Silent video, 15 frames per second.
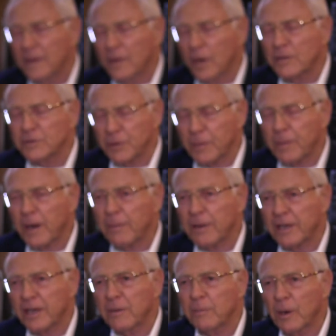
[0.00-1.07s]
No, I was a
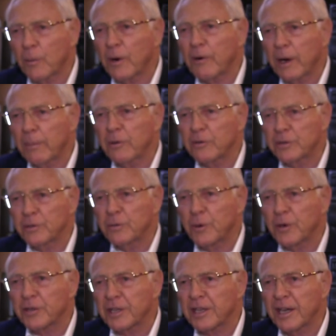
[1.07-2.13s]
Republican, but we were able to
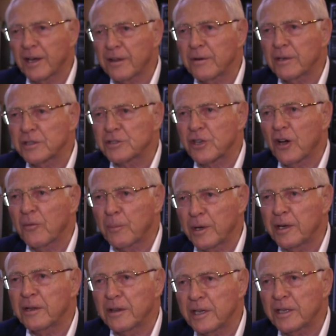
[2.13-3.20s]
work together and solve
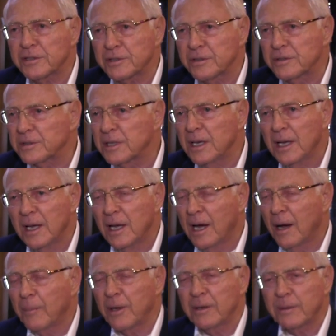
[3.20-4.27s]
many of the issues.
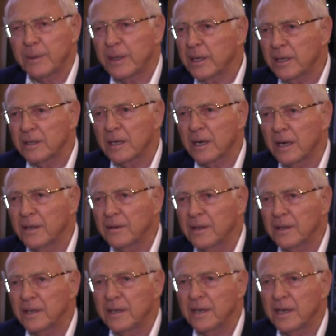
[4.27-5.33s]
I mean, be it on
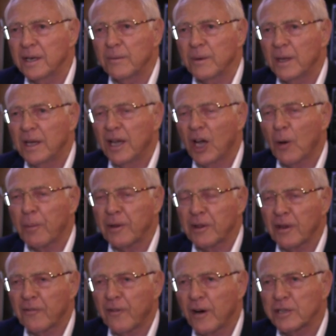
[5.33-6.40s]
the helping
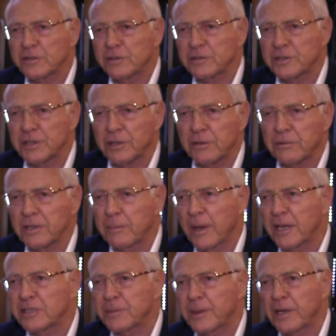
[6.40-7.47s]
the foster children,
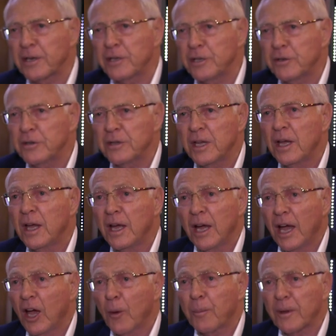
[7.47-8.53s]
emancipated youth,
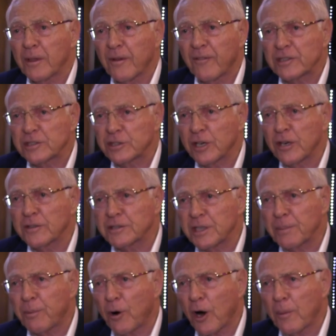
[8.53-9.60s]
helping the sheriff's
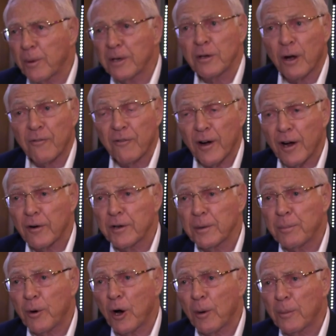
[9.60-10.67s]
department, our fire
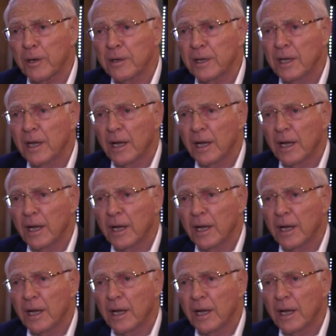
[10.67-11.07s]
department,